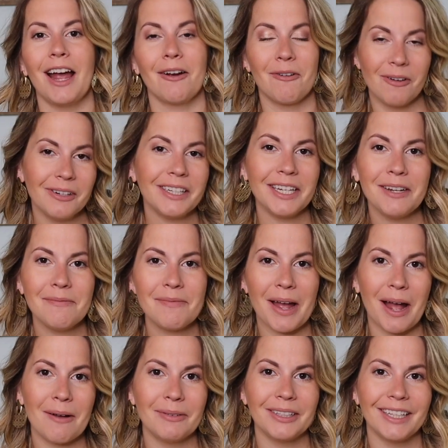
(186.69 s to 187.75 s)
I won't keep
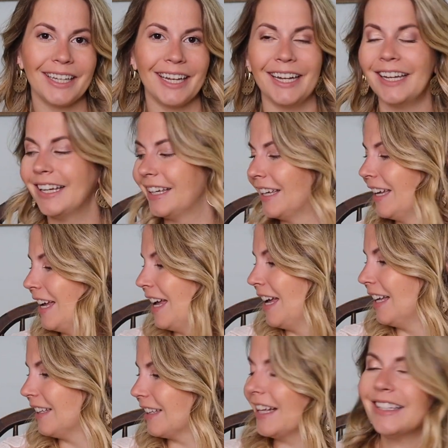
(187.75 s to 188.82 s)
babbling.
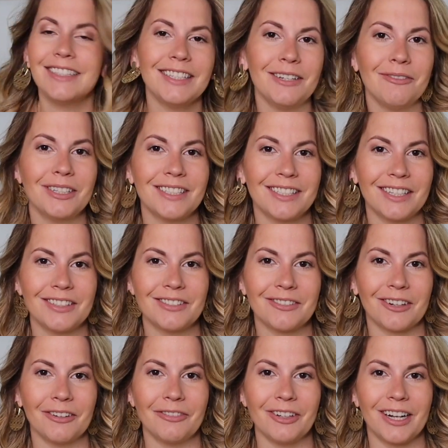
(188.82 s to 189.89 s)
Let's see what's in
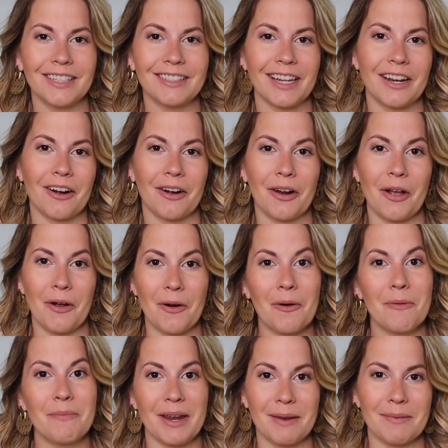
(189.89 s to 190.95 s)
store for us in our
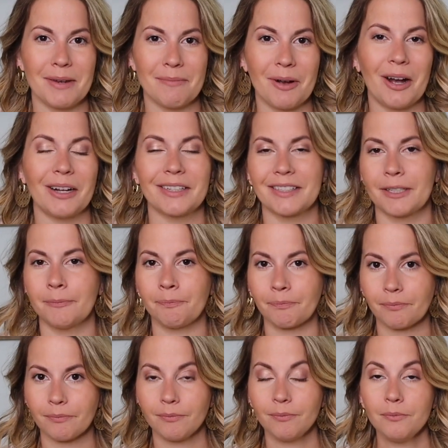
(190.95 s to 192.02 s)
O baby box.
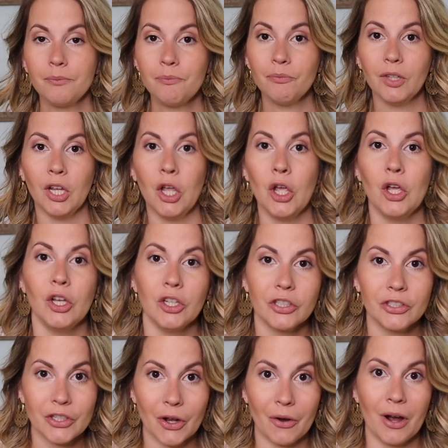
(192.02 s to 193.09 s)

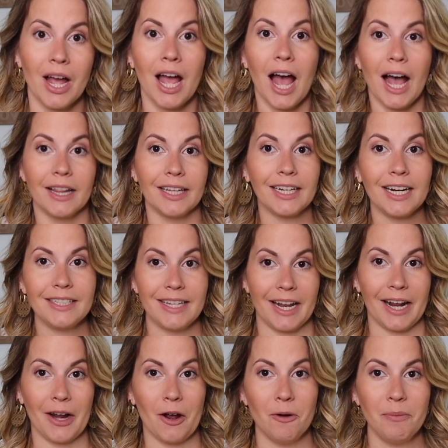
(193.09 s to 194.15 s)
So, like I
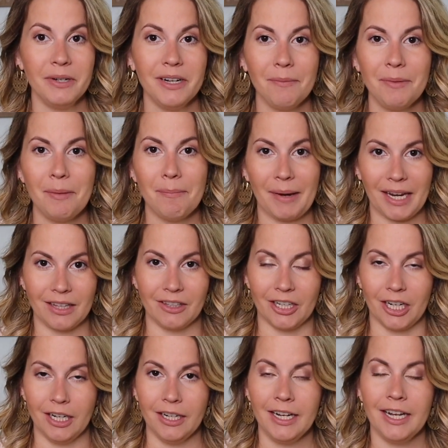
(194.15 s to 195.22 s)
said, I opened up the
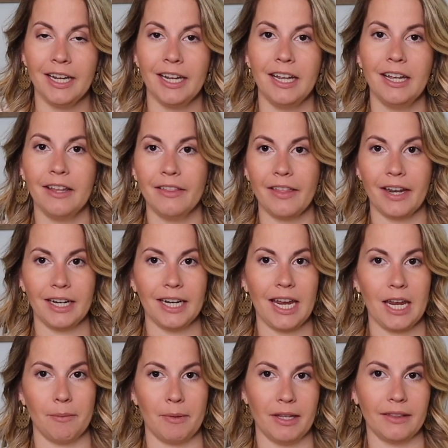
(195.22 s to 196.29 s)
mailer that it
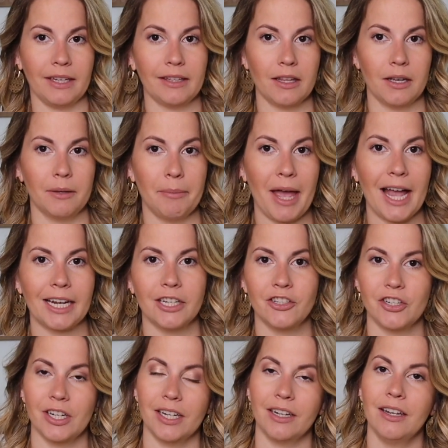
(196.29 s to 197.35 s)
came in, like the
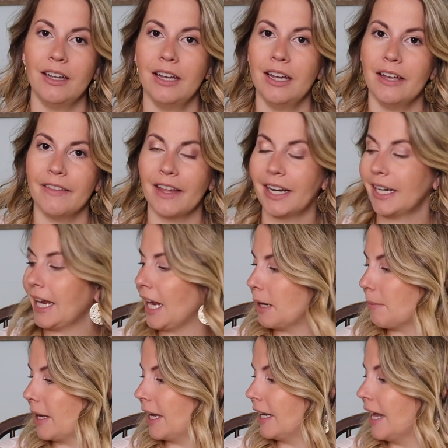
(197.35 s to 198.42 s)
packaging that it
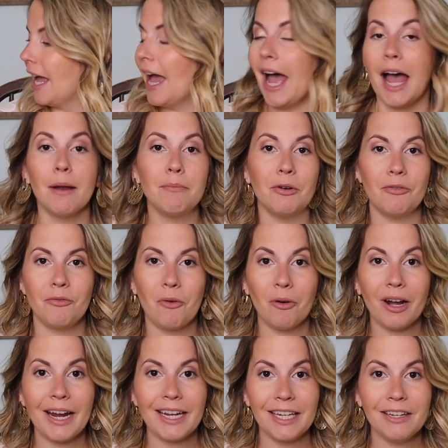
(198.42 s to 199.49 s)
came in. And
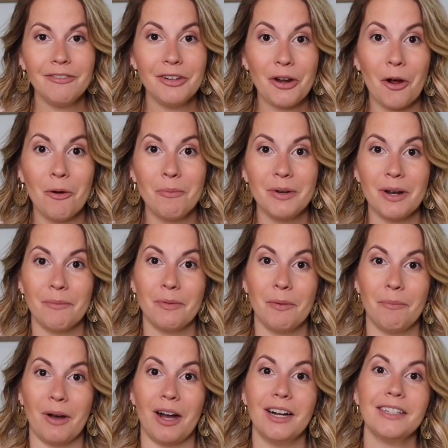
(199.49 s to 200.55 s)
before I even open up
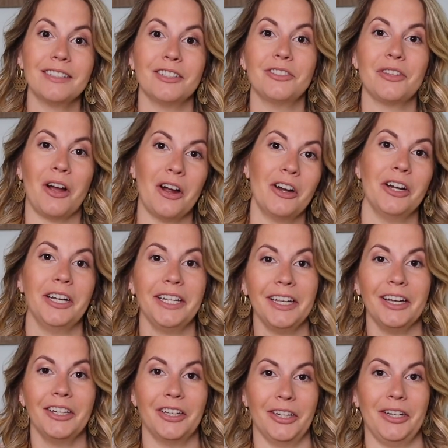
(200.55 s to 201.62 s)
the box, there's
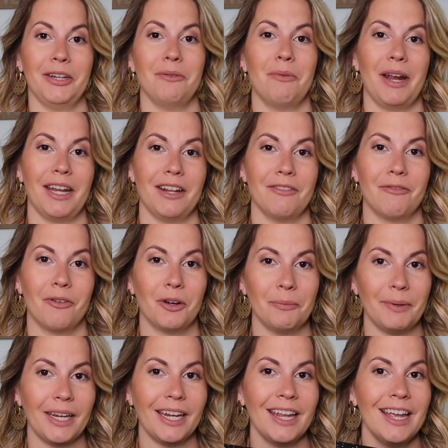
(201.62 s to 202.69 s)
already a goodie waiting for
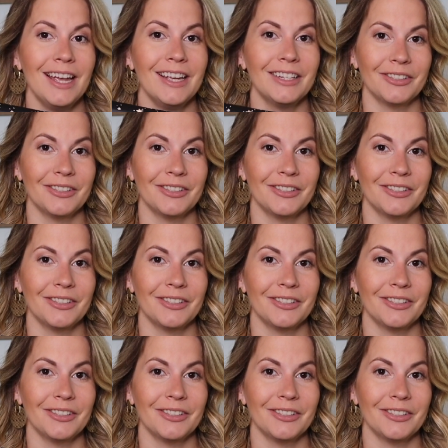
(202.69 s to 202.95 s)
me.